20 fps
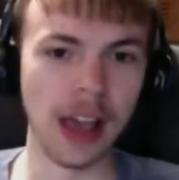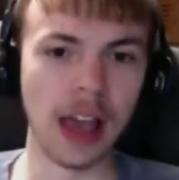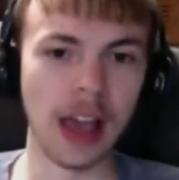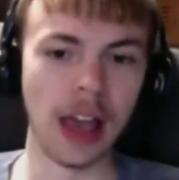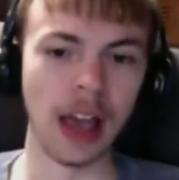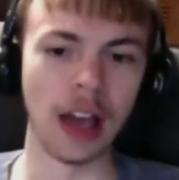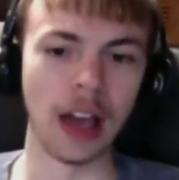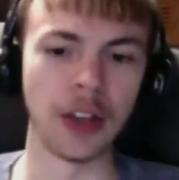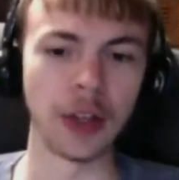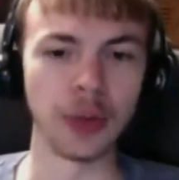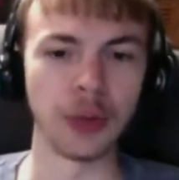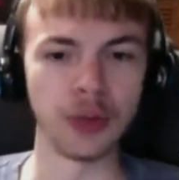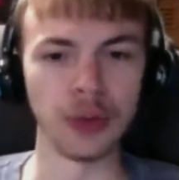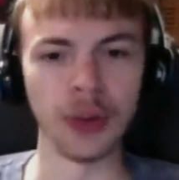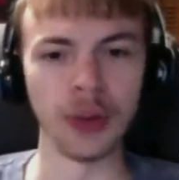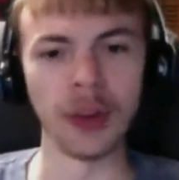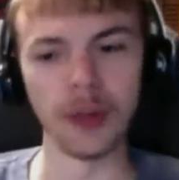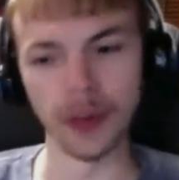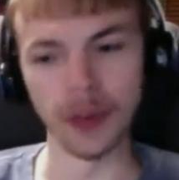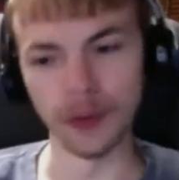You do
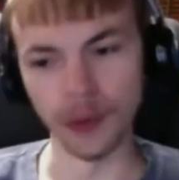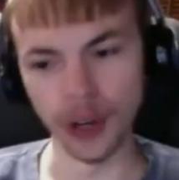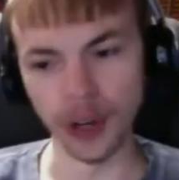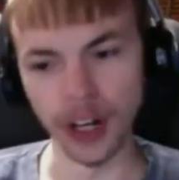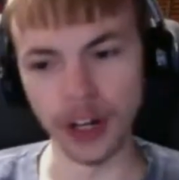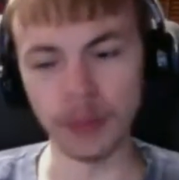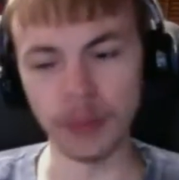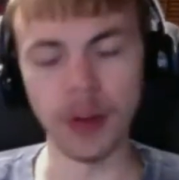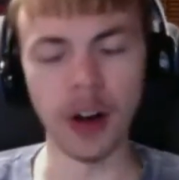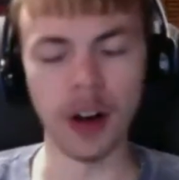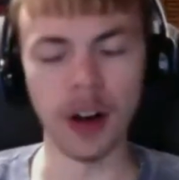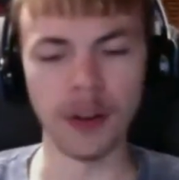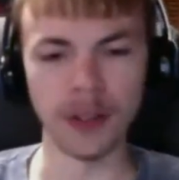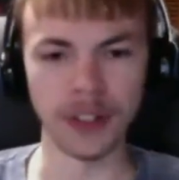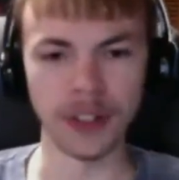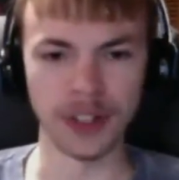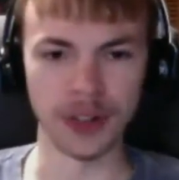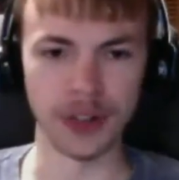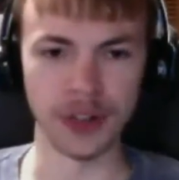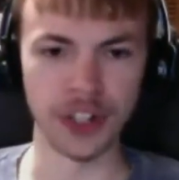have the freedom of
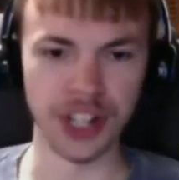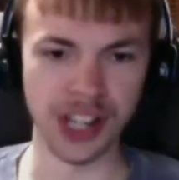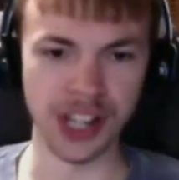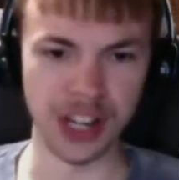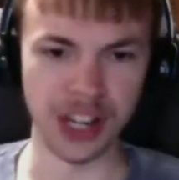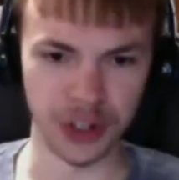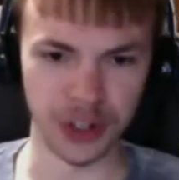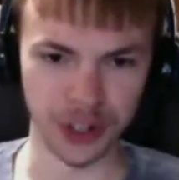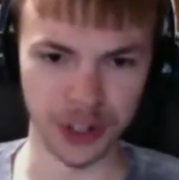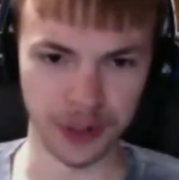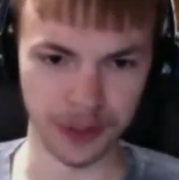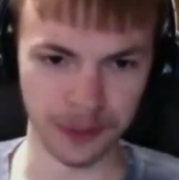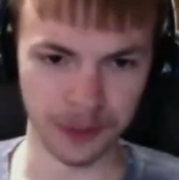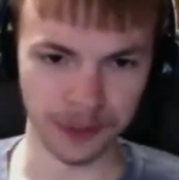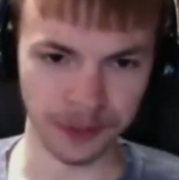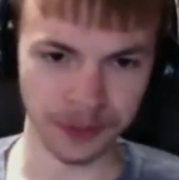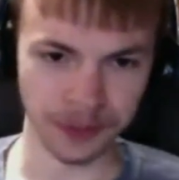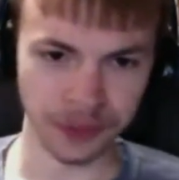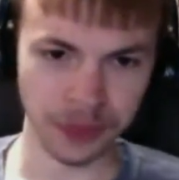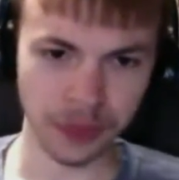association.
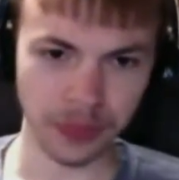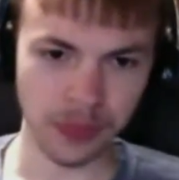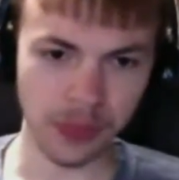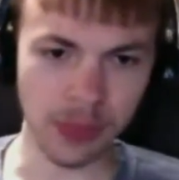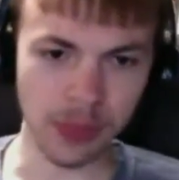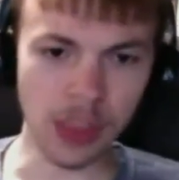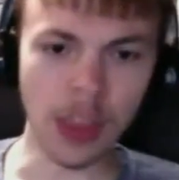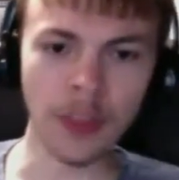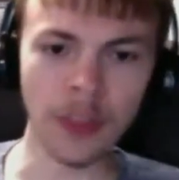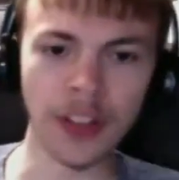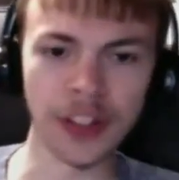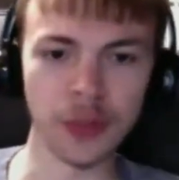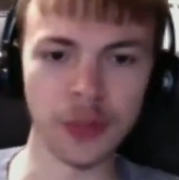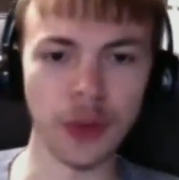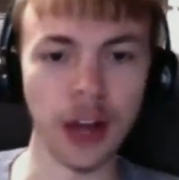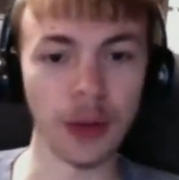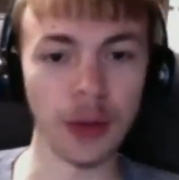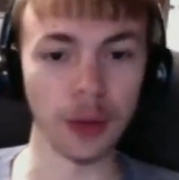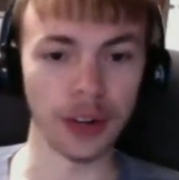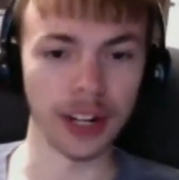That's why
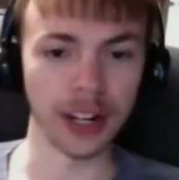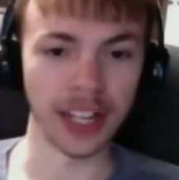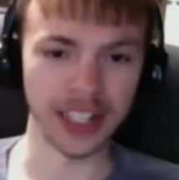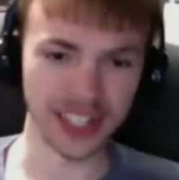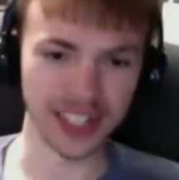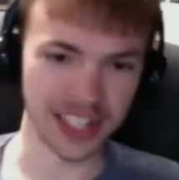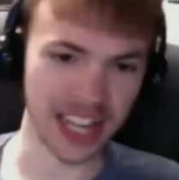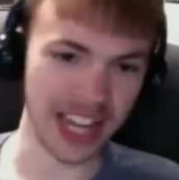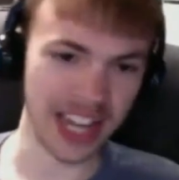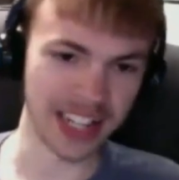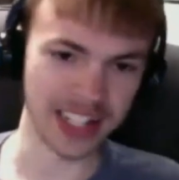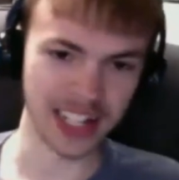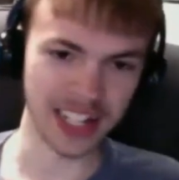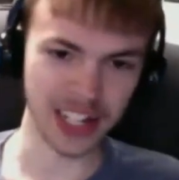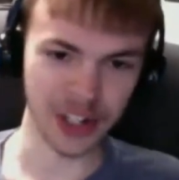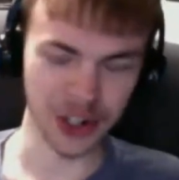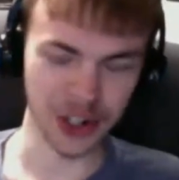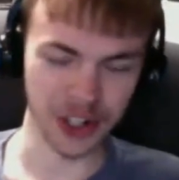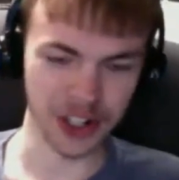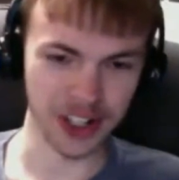we're against
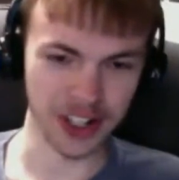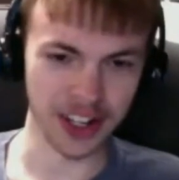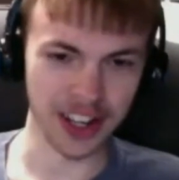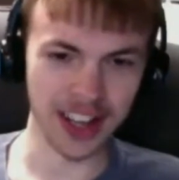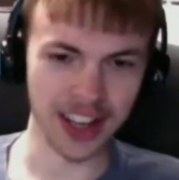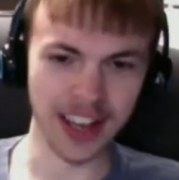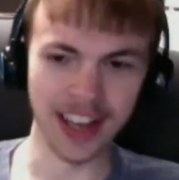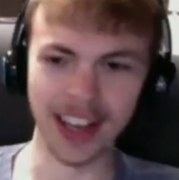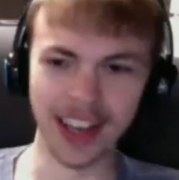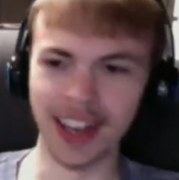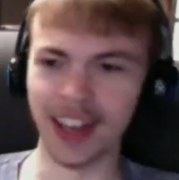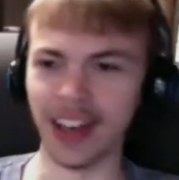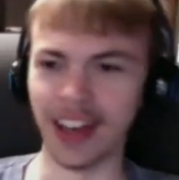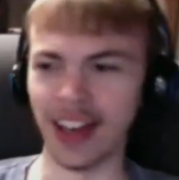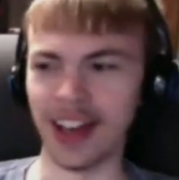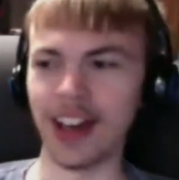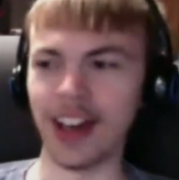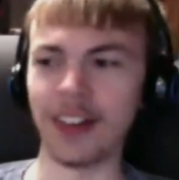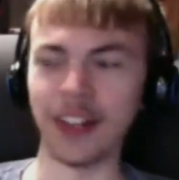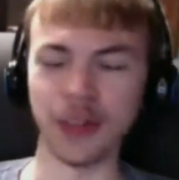taxation.
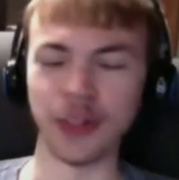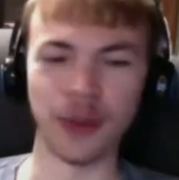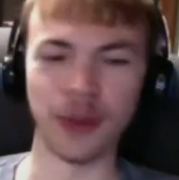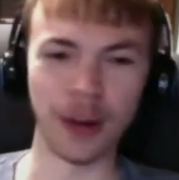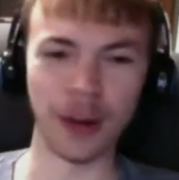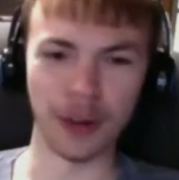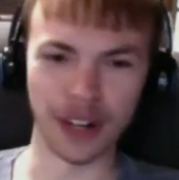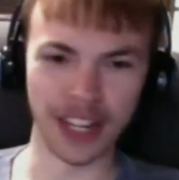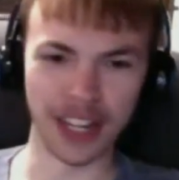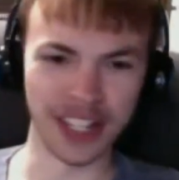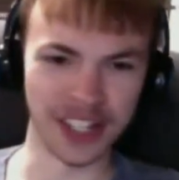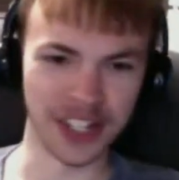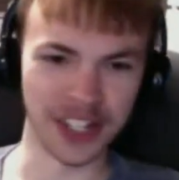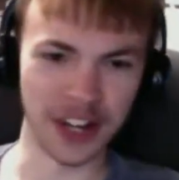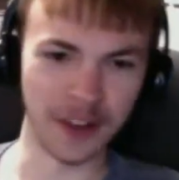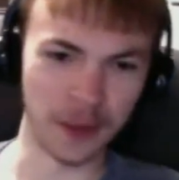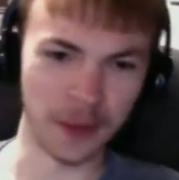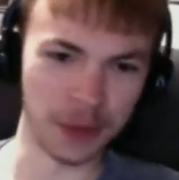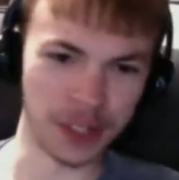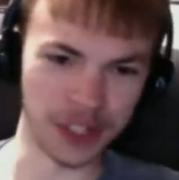That's why we're against
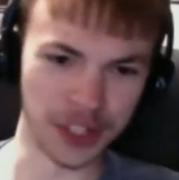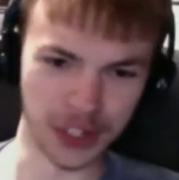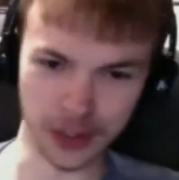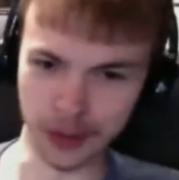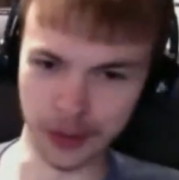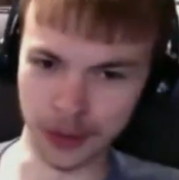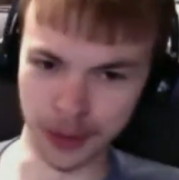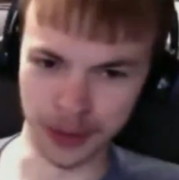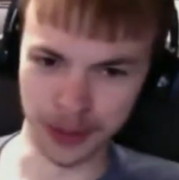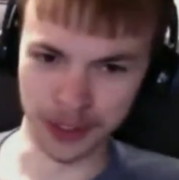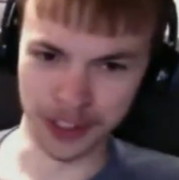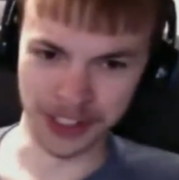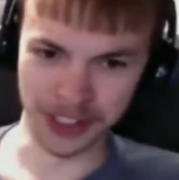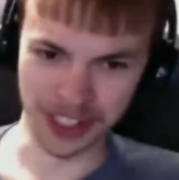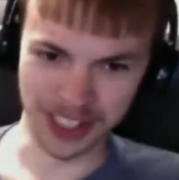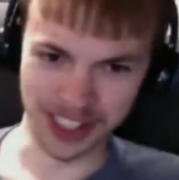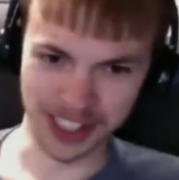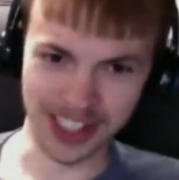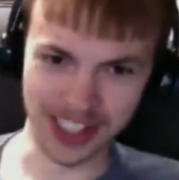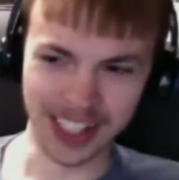government schools,
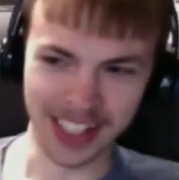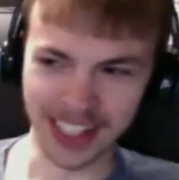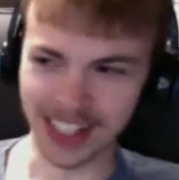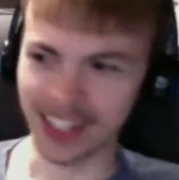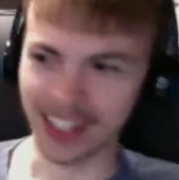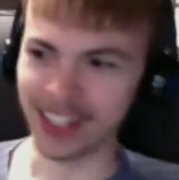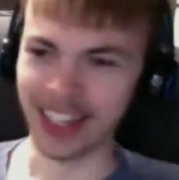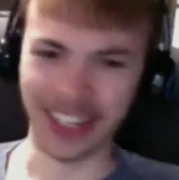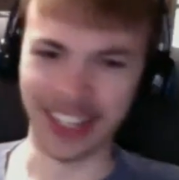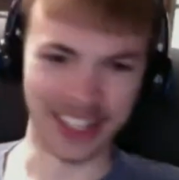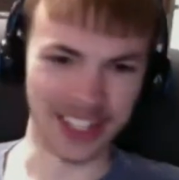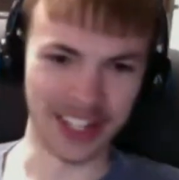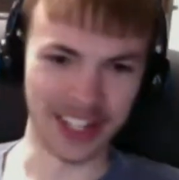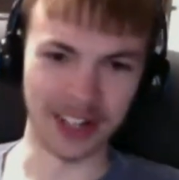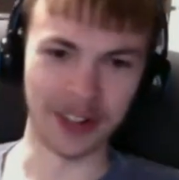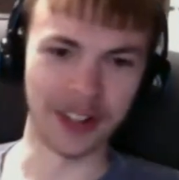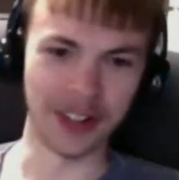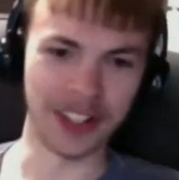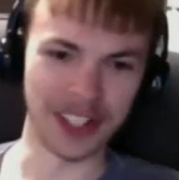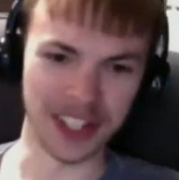et
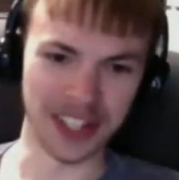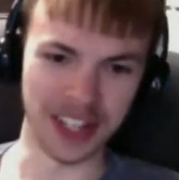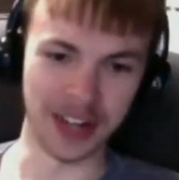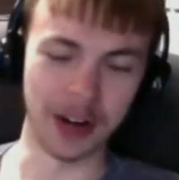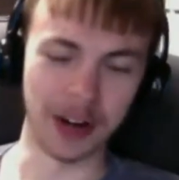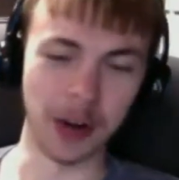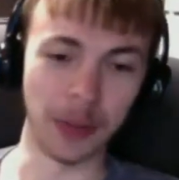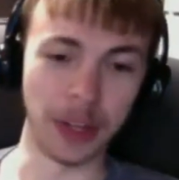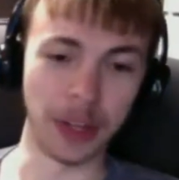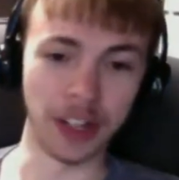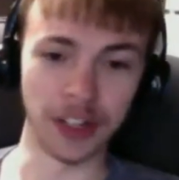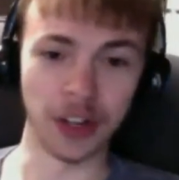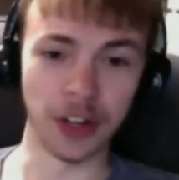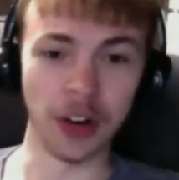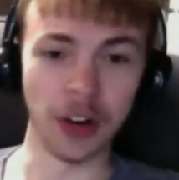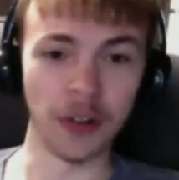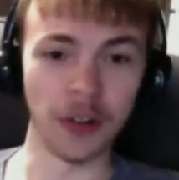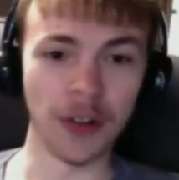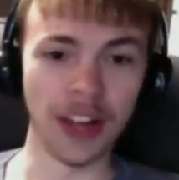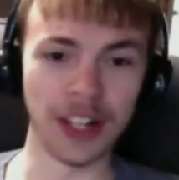cetera, because
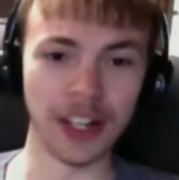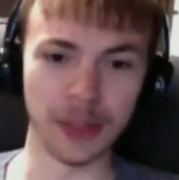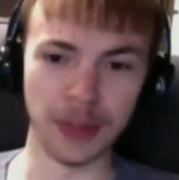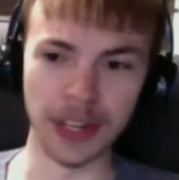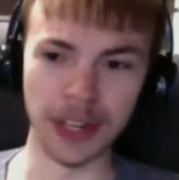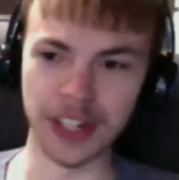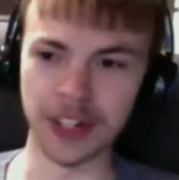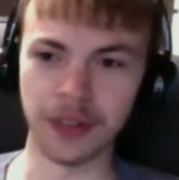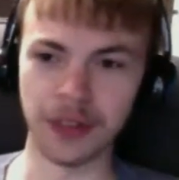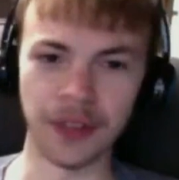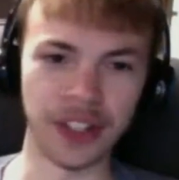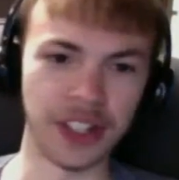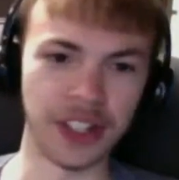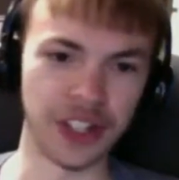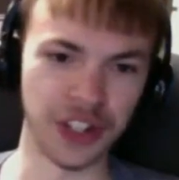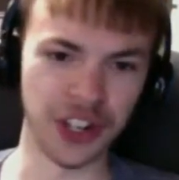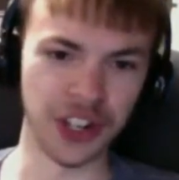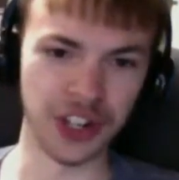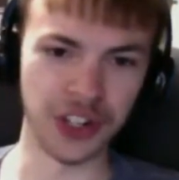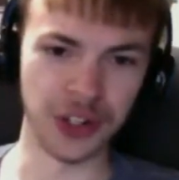all of that is based on the
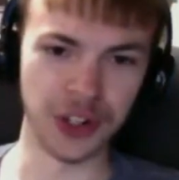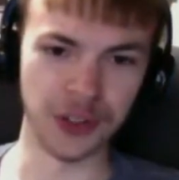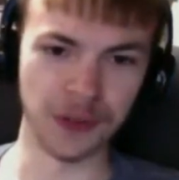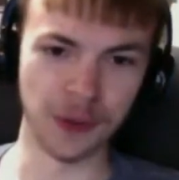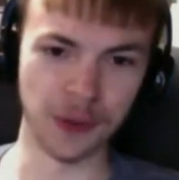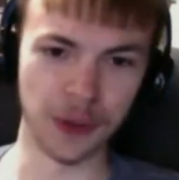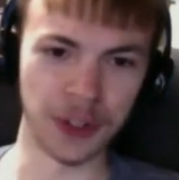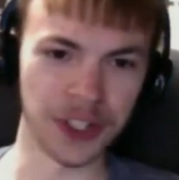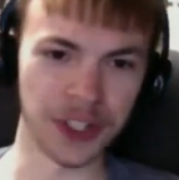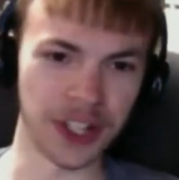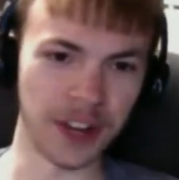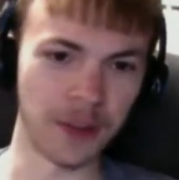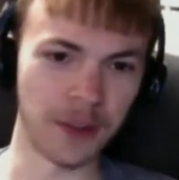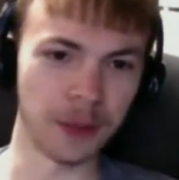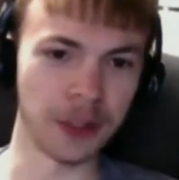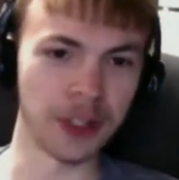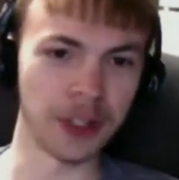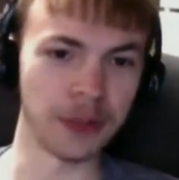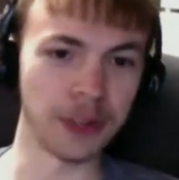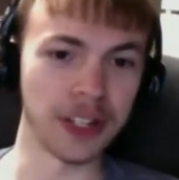initiation of force. Government
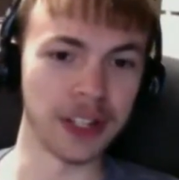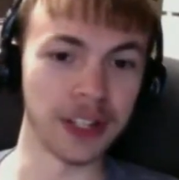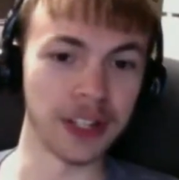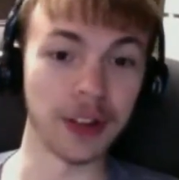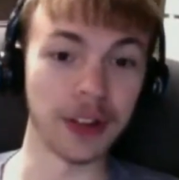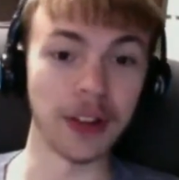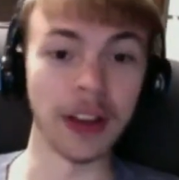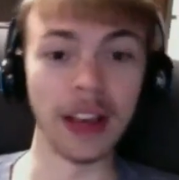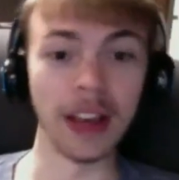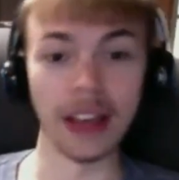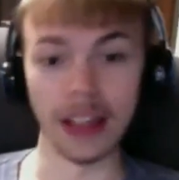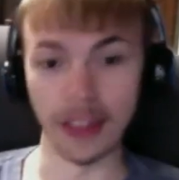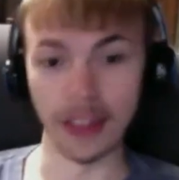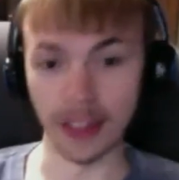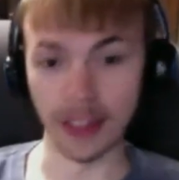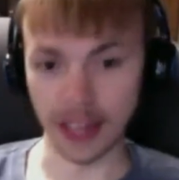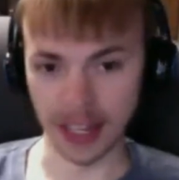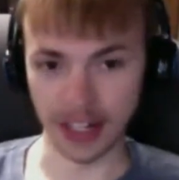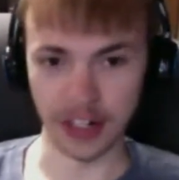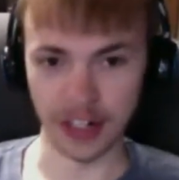is based on
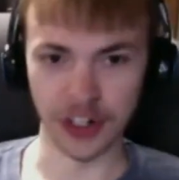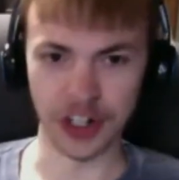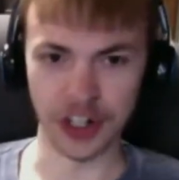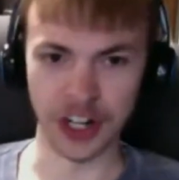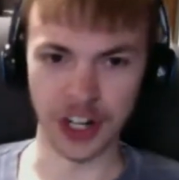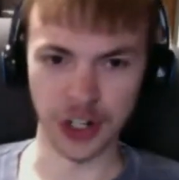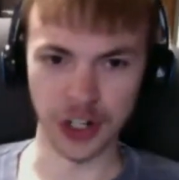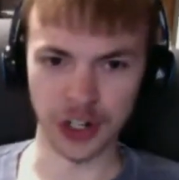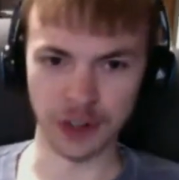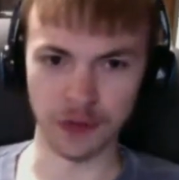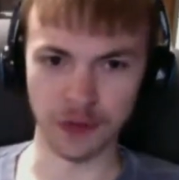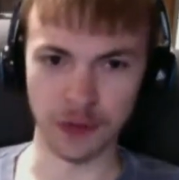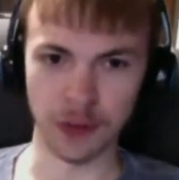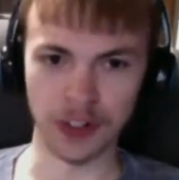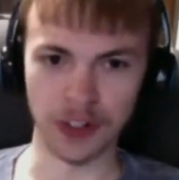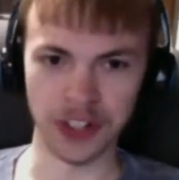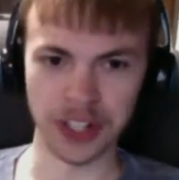the initiation of force.